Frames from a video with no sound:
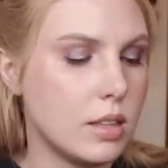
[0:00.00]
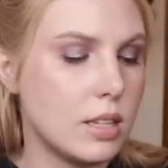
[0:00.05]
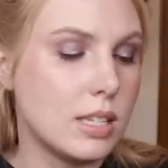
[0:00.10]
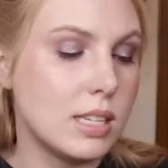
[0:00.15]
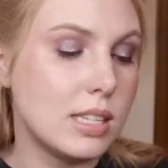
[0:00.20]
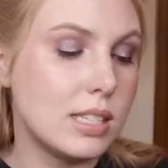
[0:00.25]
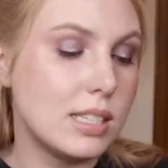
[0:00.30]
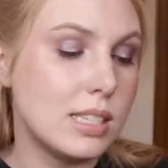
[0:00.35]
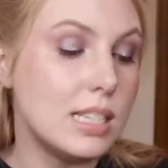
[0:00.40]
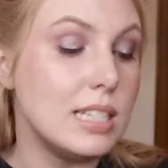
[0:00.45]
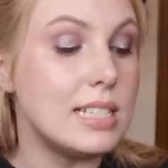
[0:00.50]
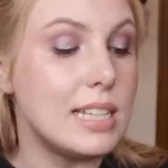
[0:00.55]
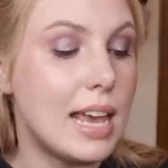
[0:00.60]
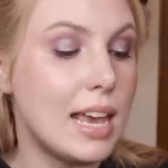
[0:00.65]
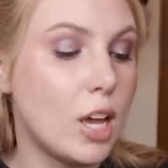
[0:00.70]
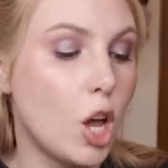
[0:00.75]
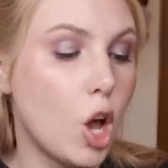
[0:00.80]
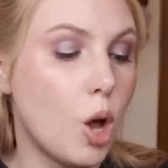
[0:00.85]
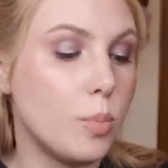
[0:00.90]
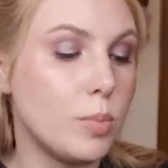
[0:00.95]
This is the
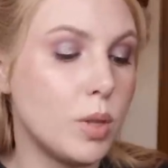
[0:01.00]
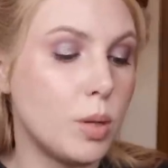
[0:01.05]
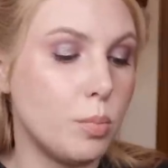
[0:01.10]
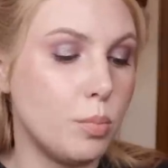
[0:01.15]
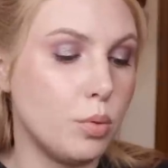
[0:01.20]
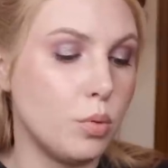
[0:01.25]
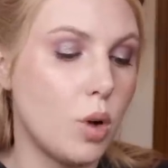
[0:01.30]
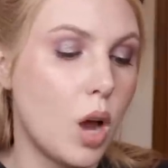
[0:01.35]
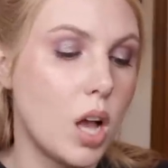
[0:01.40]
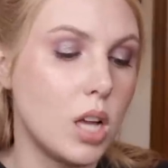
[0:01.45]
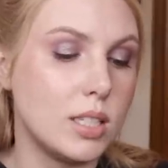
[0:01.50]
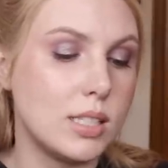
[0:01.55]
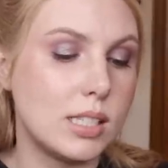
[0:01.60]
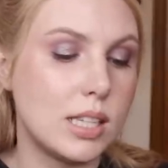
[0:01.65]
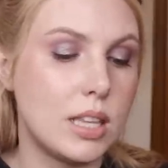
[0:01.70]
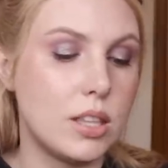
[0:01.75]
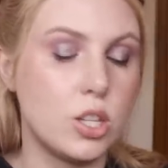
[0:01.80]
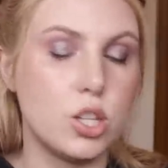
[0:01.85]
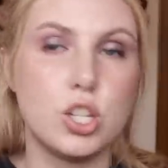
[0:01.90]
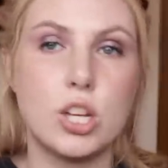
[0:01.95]
Take Home the Bronze
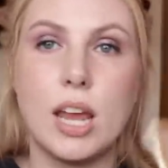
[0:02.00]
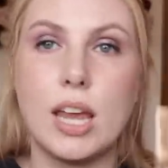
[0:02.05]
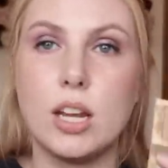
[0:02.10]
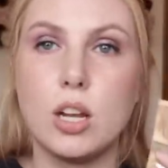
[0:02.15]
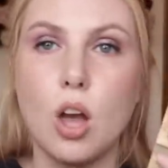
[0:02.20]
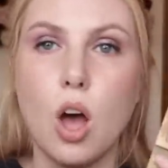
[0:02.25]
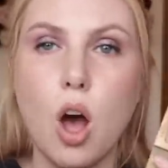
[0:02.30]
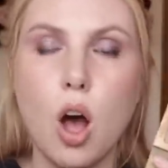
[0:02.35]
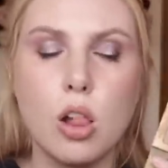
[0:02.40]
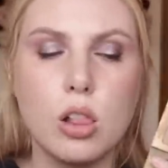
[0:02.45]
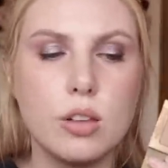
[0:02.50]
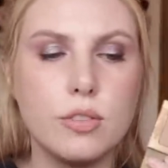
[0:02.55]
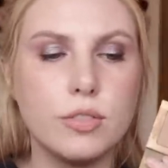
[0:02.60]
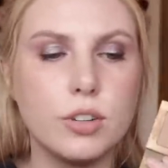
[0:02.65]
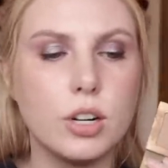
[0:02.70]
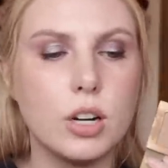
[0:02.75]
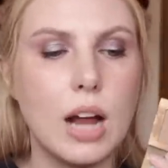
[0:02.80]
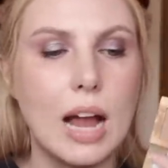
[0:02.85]
in the shade Oliver.